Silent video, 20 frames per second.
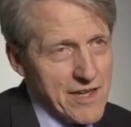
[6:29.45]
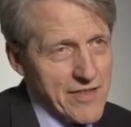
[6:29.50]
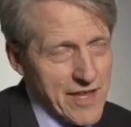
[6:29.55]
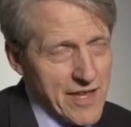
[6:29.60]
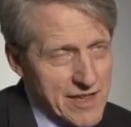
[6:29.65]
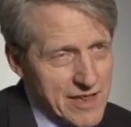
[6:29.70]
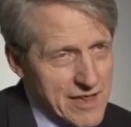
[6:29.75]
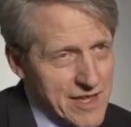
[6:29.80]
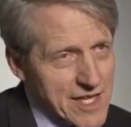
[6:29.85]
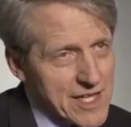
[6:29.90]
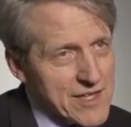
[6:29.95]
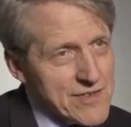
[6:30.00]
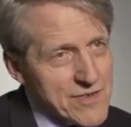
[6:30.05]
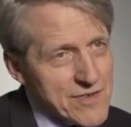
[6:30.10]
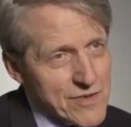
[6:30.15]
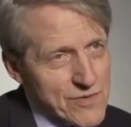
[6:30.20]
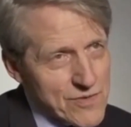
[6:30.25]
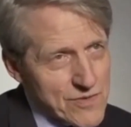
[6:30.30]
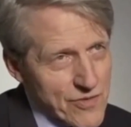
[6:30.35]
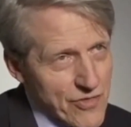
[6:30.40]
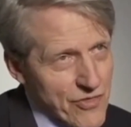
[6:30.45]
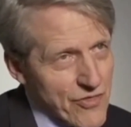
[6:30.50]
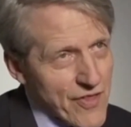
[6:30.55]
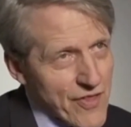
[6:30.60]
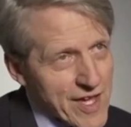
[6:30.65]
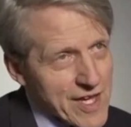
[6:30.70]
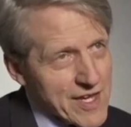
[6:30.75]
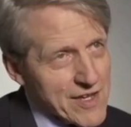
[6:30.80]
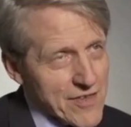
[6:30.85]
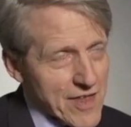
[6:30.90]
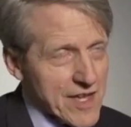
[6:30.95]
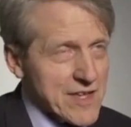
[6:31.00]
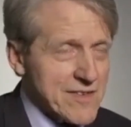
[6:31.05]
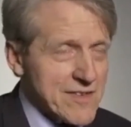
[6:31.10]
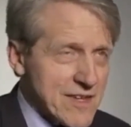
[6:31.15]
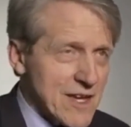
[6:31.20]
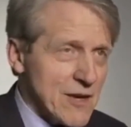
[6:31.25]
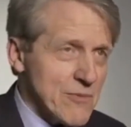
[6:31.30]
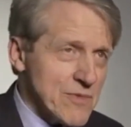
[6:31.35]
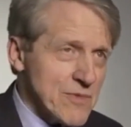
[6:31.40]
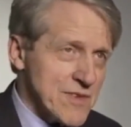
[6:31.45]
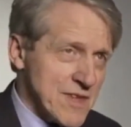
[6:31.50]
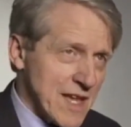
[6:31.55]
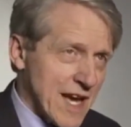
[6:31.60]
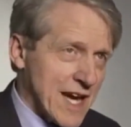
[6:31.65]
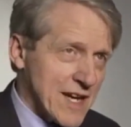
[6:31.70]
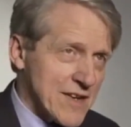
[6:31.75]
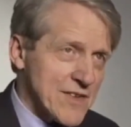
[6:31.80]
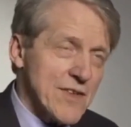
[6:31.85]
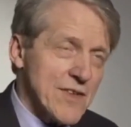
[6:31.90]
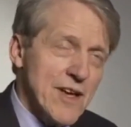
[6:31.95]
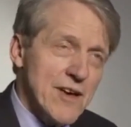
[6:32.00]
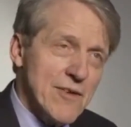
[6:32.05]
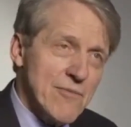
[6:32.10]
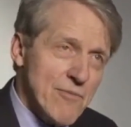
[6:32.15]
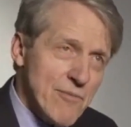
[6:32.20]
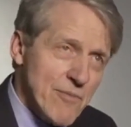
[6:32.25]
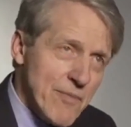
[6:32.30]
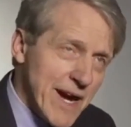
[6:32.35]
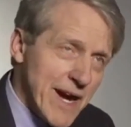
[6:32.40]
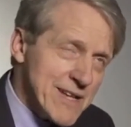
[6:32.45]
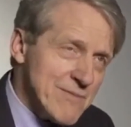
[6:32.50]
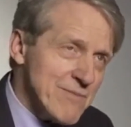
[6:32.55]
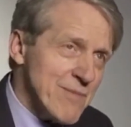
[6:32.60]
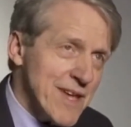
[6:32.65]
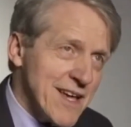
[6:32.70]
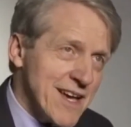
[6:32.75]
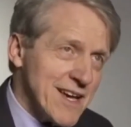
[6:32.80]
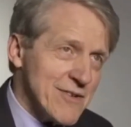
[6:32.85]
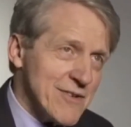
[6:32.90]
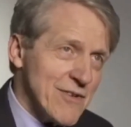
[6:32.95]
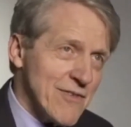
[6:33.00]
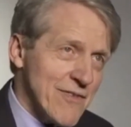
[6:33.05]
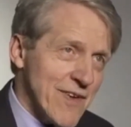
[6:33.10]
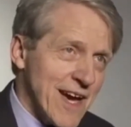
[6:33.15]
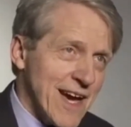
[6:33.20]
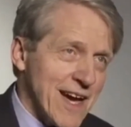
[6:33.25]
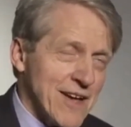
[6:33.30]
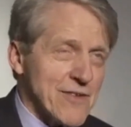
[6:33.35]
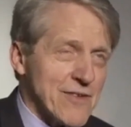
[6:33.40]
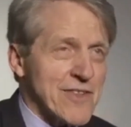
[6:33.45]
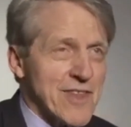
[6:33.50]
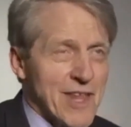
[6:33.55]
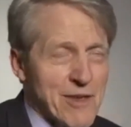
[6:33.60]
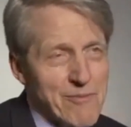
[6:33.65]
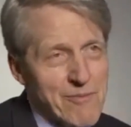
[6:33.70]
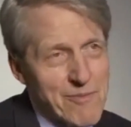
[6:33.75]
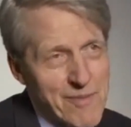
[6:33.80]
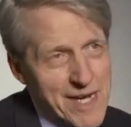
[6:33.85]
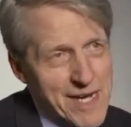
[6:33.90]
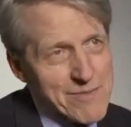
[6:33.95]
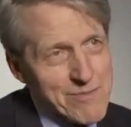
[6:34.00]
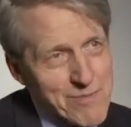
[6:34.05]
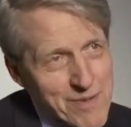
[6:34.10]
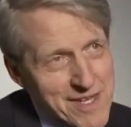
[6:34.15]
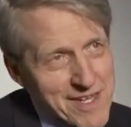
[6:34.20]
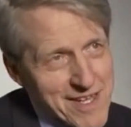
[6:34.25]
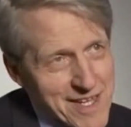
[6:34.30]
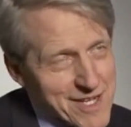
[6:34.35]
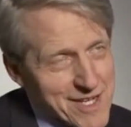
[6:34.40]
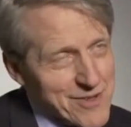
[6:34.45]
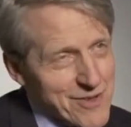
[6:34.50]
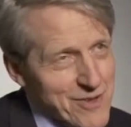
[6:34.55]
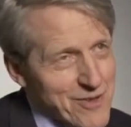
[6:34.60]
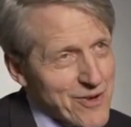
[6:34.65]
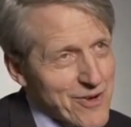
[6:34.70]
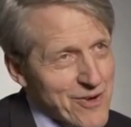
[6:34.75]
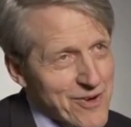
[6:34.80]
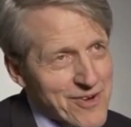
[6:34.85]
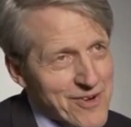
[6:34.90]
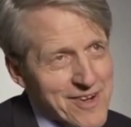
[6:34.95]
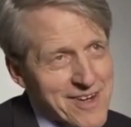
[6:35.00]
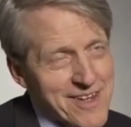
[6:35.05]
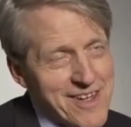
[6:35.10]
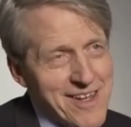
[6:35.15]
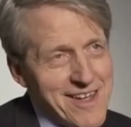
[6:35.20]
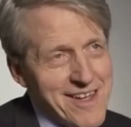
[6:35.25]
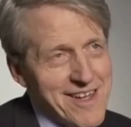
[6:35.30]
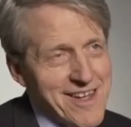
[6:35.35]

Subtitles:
that leads you to think that some stocks might be undervalued, they might be ignored,